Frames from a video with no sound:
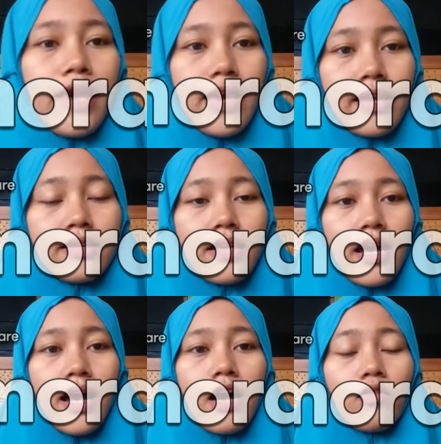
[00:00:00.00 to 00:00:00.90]
And
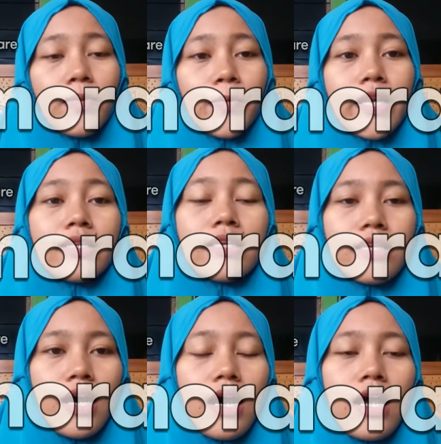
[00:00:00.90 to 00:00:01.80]
our brain
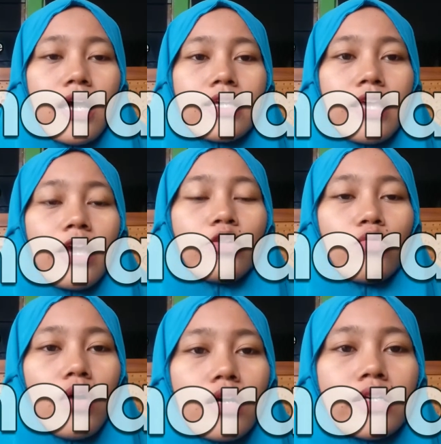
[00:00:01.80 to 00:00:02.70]
here
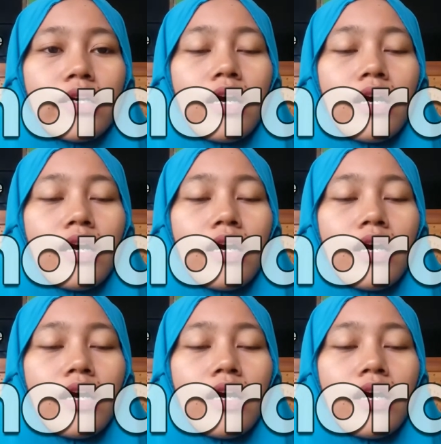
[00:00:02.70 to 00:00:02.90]
can work